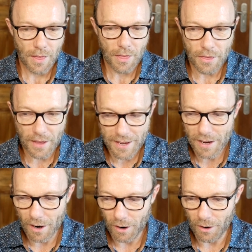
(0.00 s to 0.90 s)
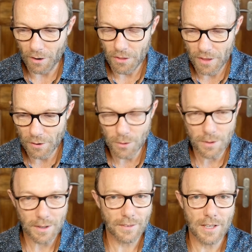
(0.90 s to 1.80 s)
Their
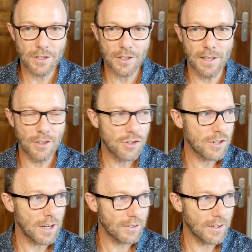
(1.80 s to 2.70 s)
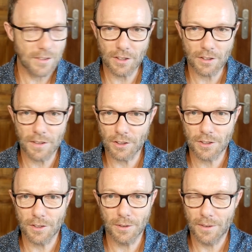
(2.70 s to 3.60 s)
organization is just as
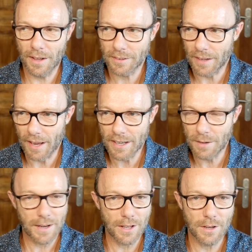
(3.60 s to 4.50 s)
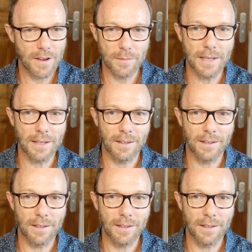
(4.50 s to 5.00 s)
dysfunctional as anywhere you've ever been.